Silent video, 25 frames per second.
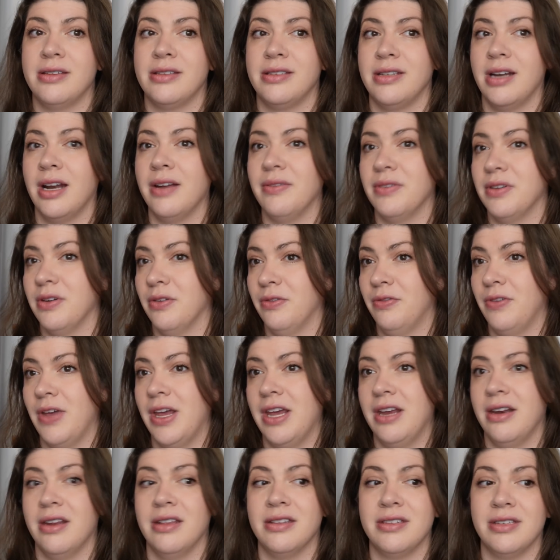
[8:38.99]
It's not even a
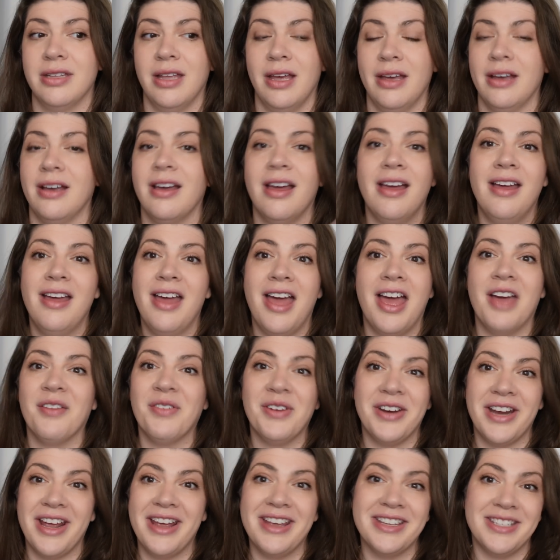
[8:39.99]
fade. It's like
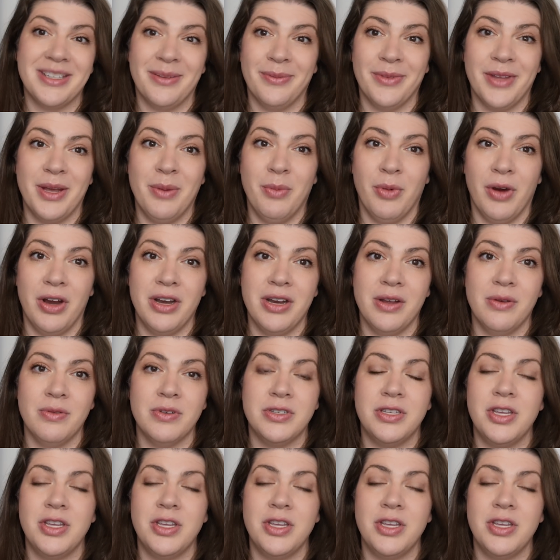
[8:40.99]
every day is something brand new.